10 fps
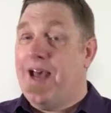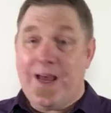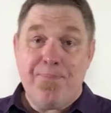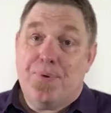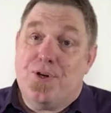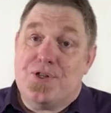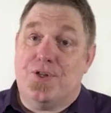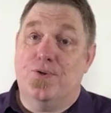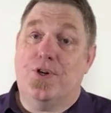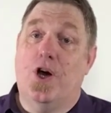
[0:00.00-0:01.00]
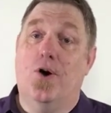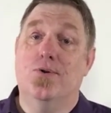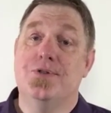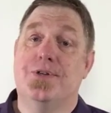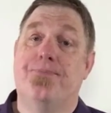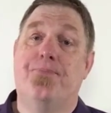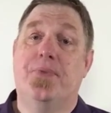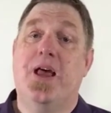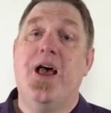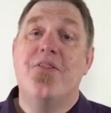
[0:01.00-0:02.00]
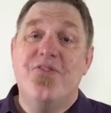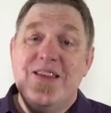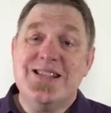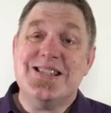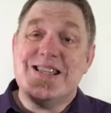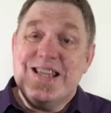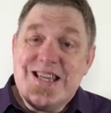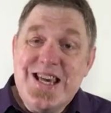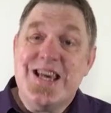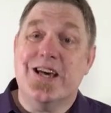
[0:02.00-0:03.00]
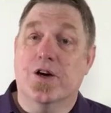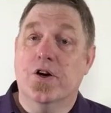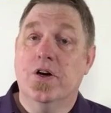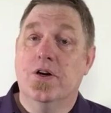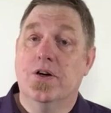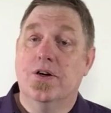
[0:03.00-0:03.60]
and personal goals this year,